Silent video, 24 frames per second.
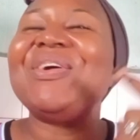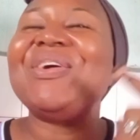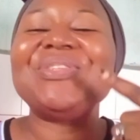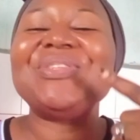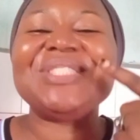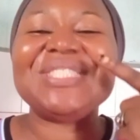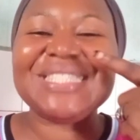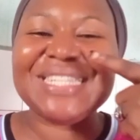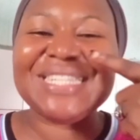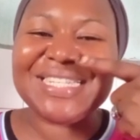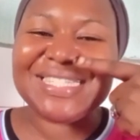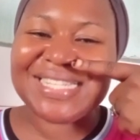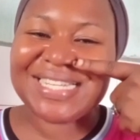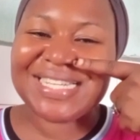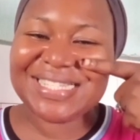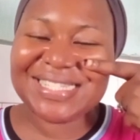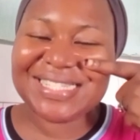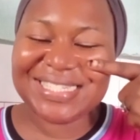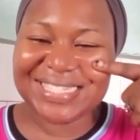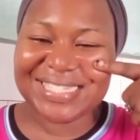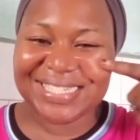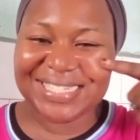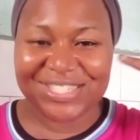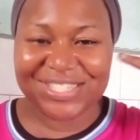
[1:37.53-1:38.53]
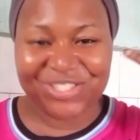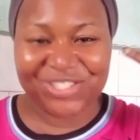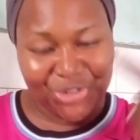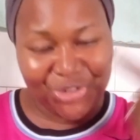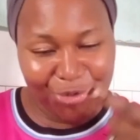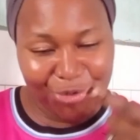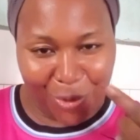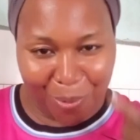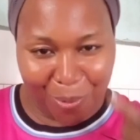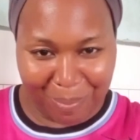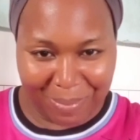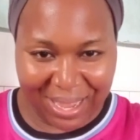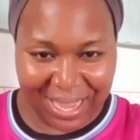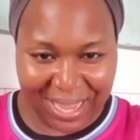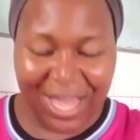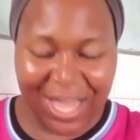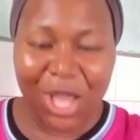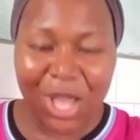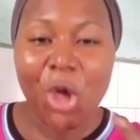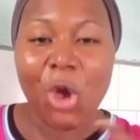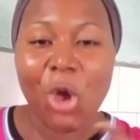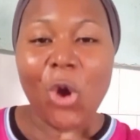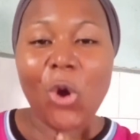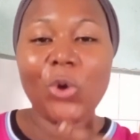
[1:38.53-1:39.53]
unnecessary trauma
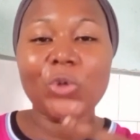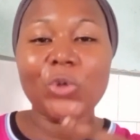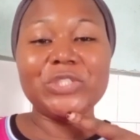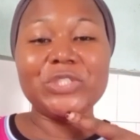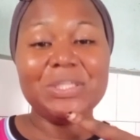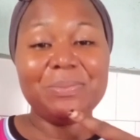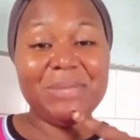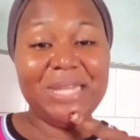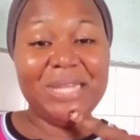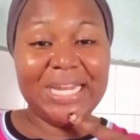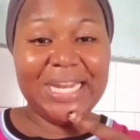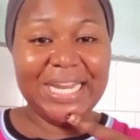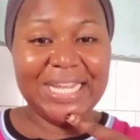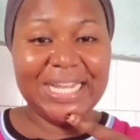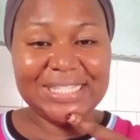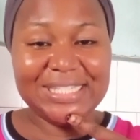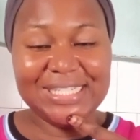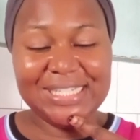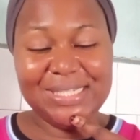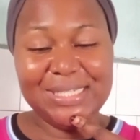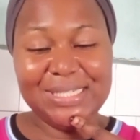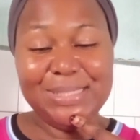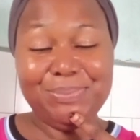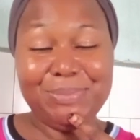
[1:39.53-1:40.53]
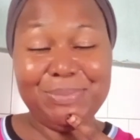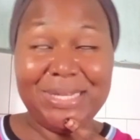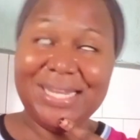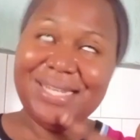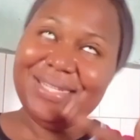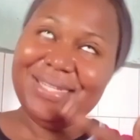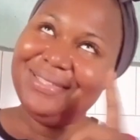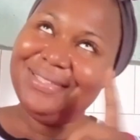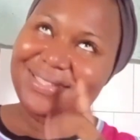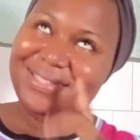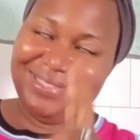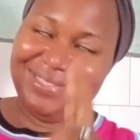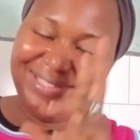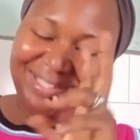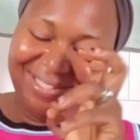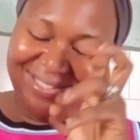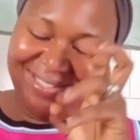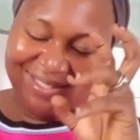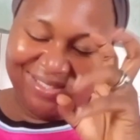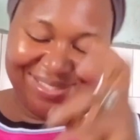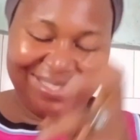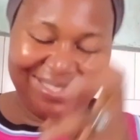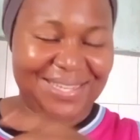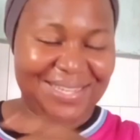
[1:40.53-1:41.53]
on the melanated, melanated
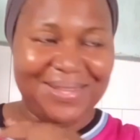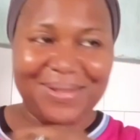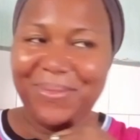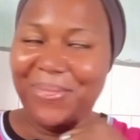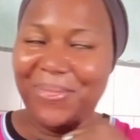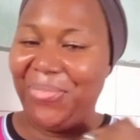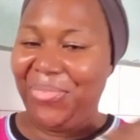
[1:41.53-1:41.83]
skin,